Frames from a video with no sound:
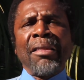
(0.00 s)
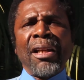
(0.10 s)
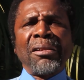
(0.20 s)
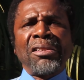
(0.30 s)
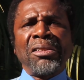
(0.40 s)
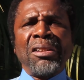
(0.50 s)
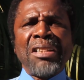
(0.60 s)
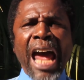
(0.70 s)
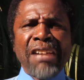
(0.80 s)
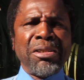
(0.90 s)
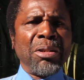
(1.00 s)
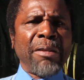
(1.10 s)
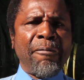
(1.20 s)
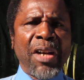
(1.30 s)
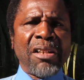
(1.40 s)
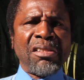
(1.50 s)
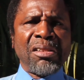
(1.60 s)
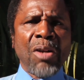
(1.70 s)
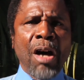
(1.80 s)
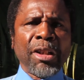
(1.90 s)
this National
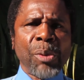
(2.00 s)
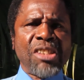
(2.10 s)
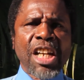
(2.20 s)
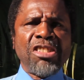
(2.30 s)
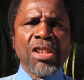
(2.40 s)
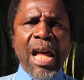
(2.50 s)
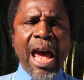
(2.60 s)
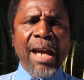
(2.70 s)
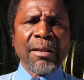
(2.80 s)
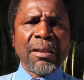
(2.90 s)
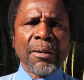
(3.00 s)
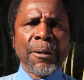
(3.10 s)
Defense Authorization Act.